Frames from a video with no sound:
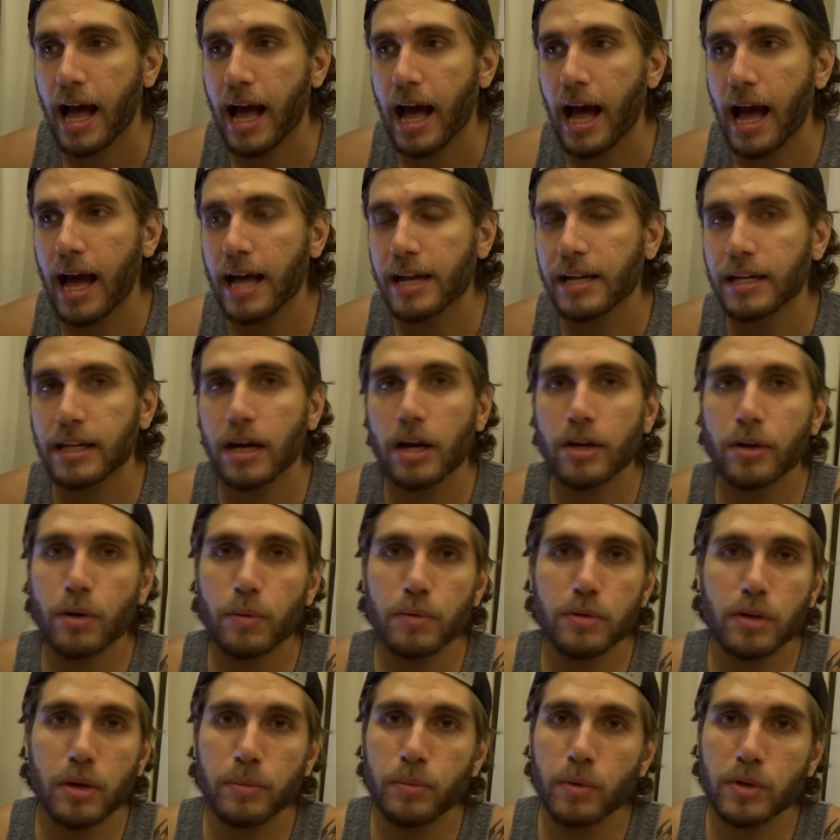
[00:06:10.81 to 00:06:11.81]
And I'm
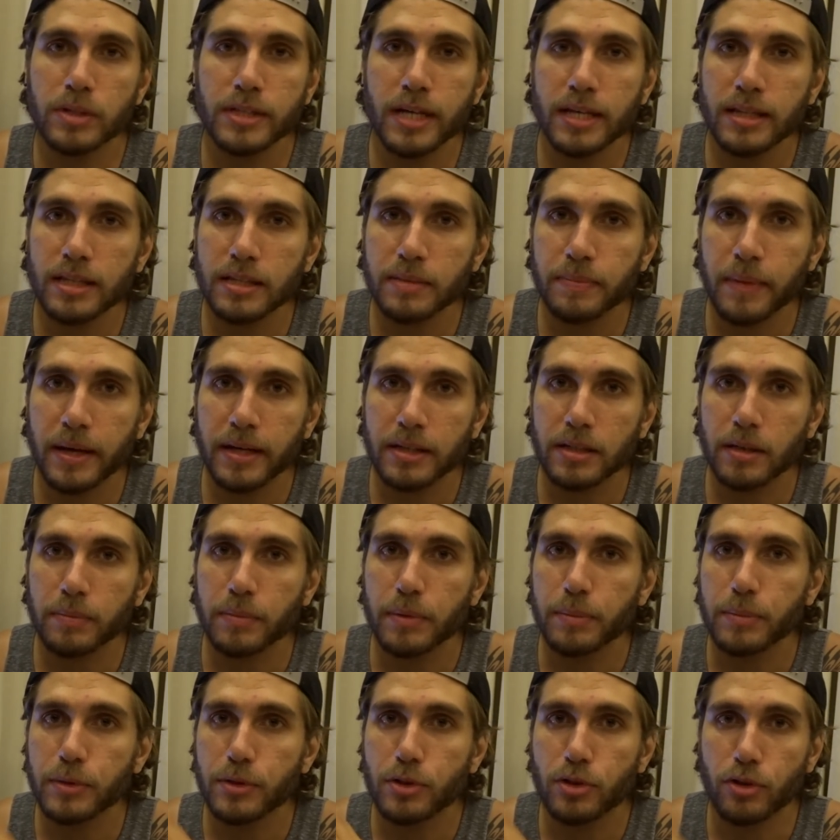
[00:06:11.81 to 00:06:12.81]
not saying this makes up
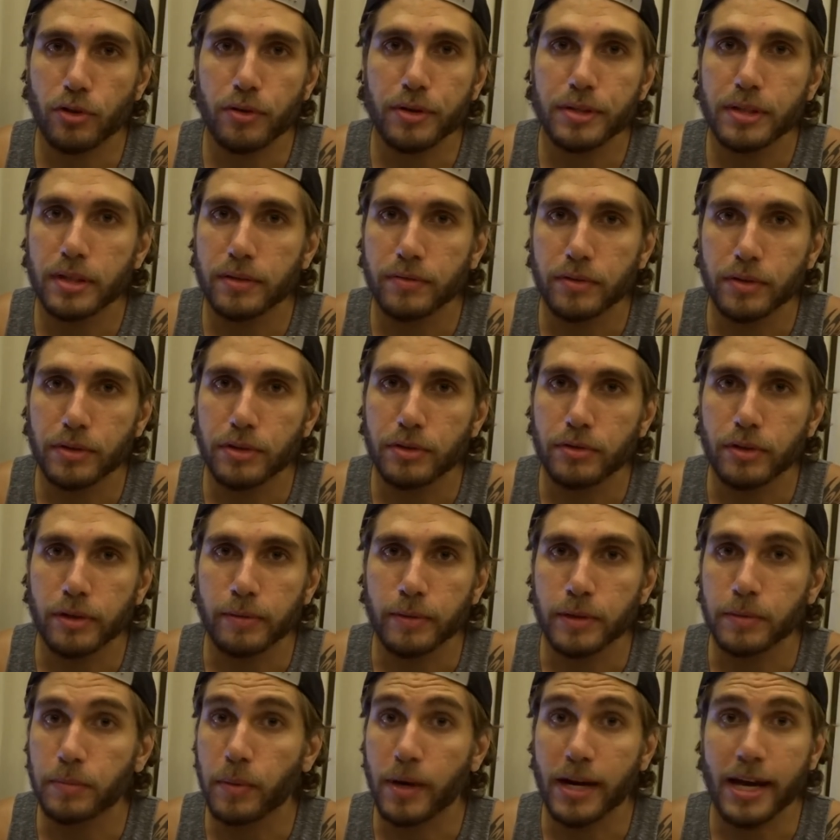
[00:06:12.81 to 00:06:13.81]
the majority of lucid
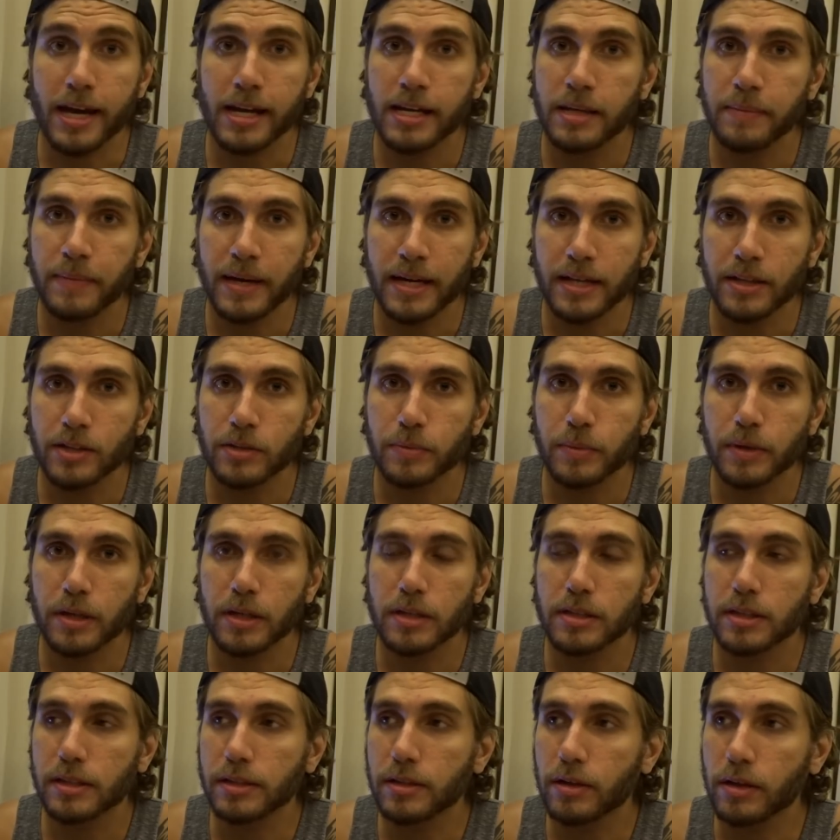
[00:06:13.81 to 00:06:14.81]
dreamers by any means,
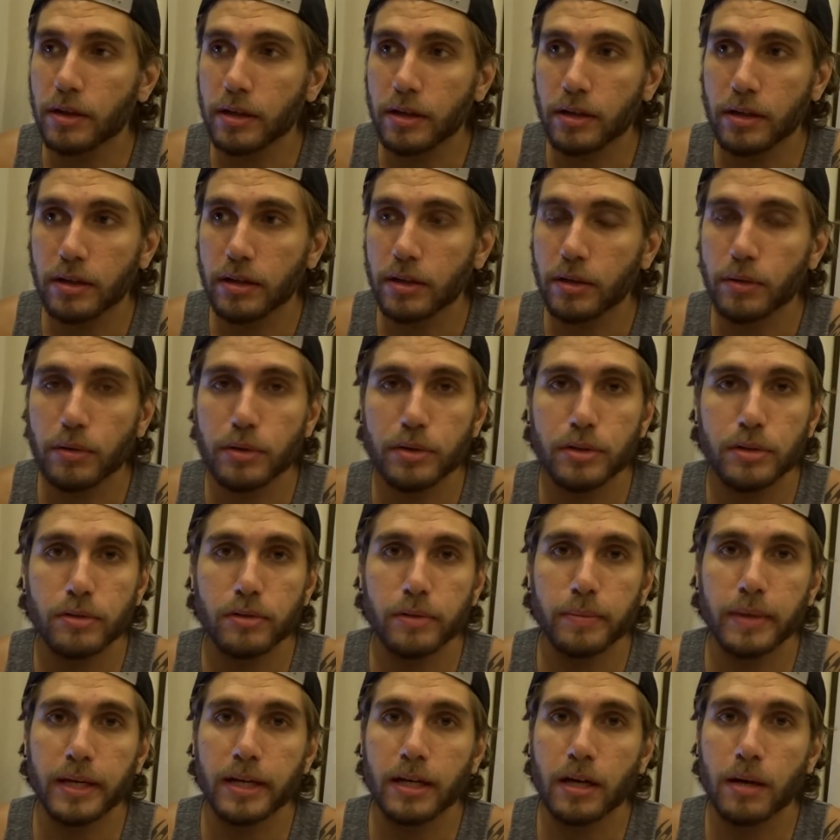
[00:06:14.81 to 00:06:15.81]
because it's lucid
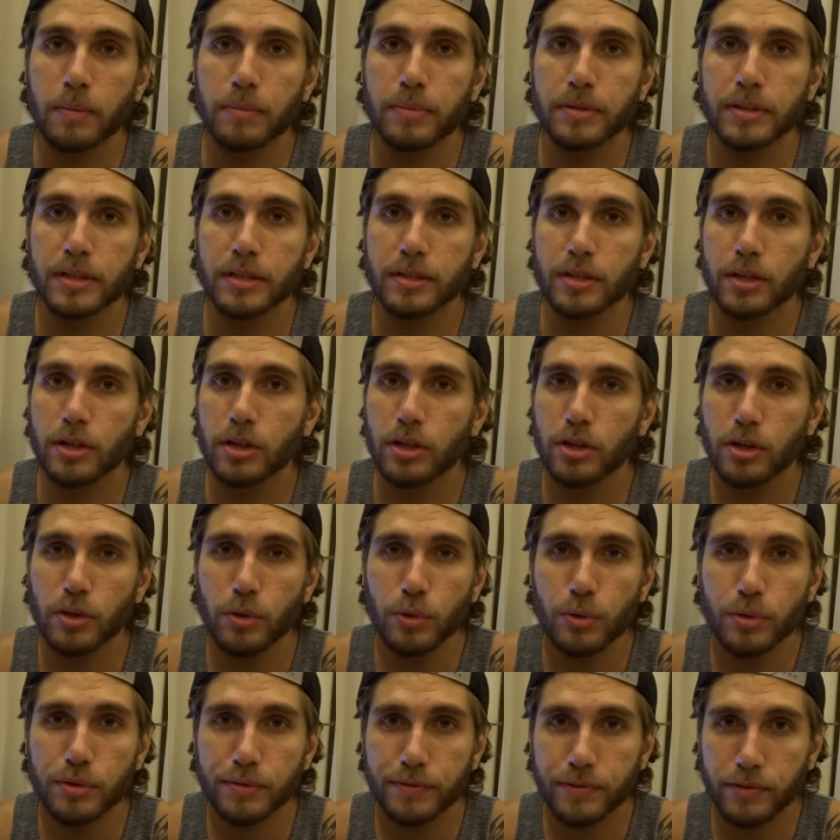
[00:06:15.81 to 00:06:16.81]
dreaming encompasses a
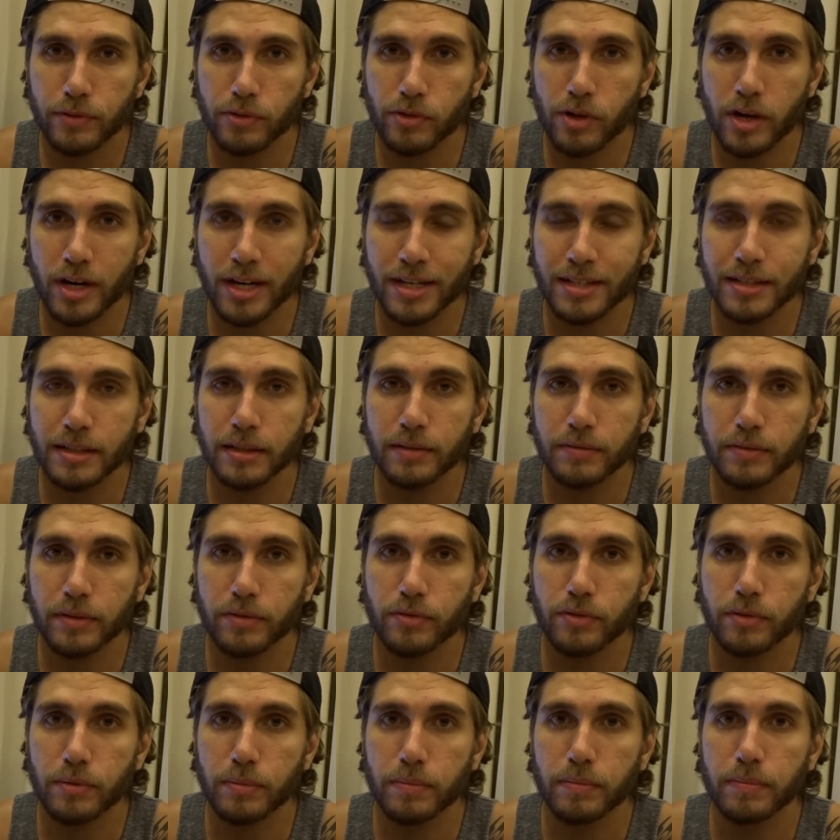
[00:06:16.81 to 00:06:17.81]
huge variety of
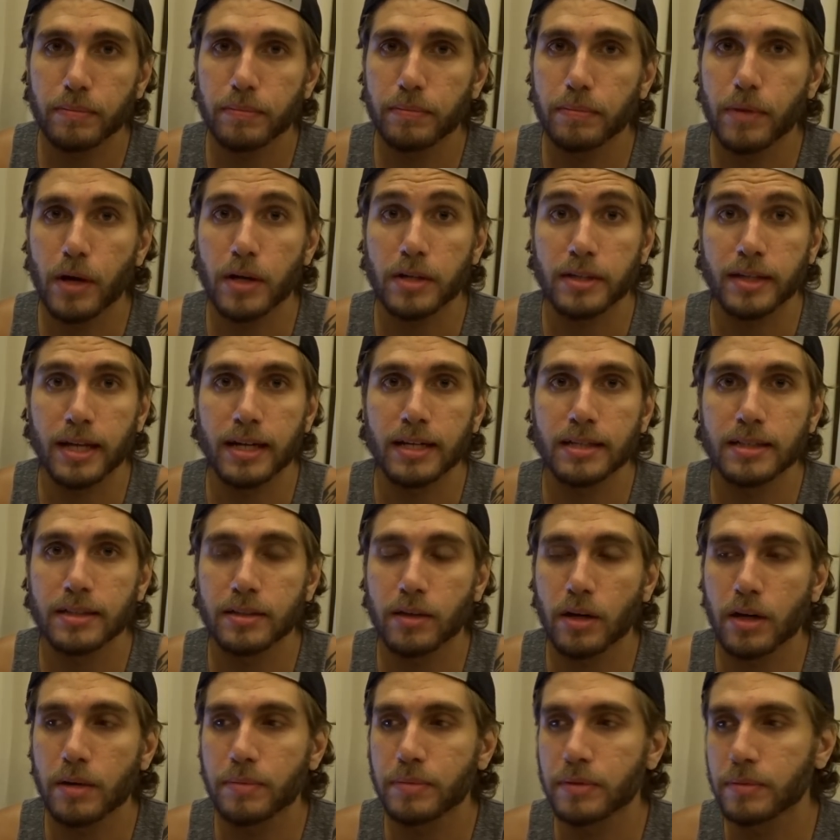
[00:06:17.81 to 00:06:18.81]
different personality
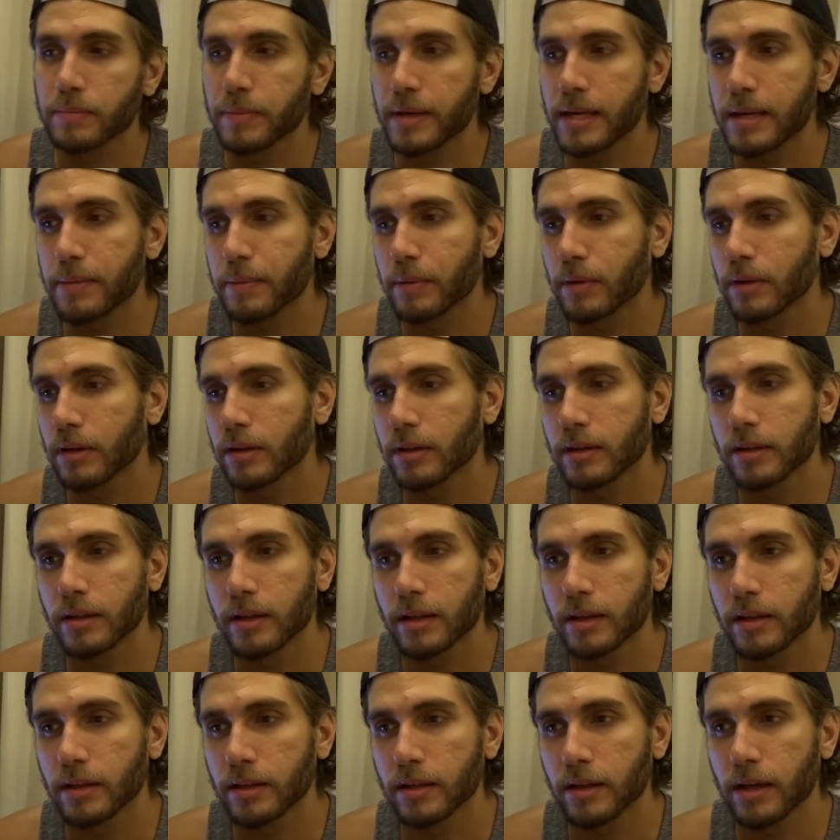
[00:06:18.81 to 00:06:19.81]
types and people
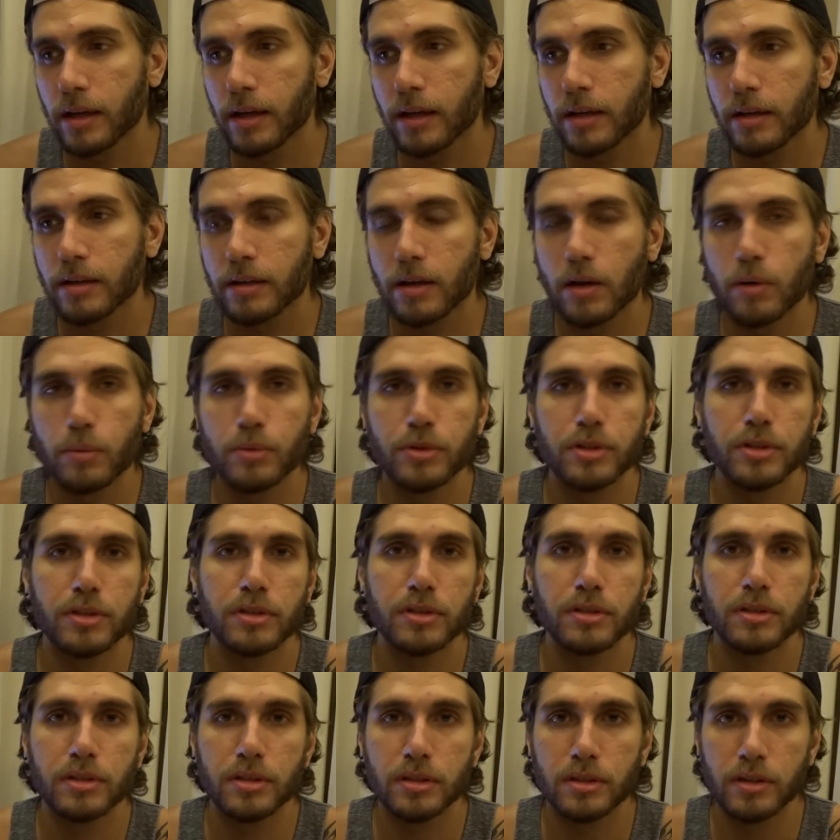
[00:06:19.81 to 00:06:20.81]
and cultures
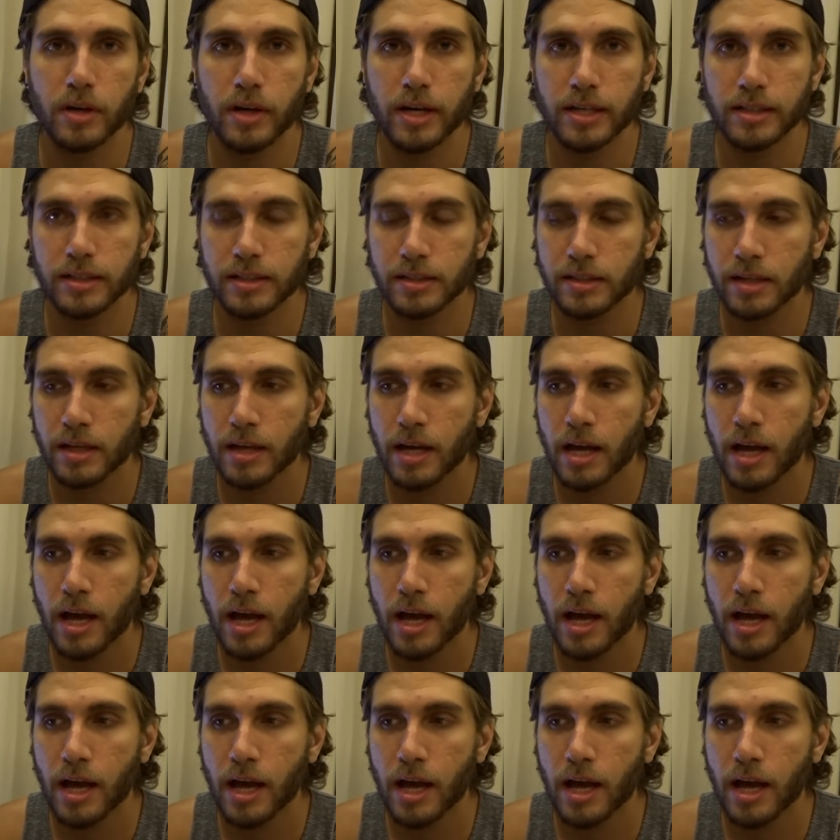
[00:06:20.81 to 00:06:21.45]
and societies.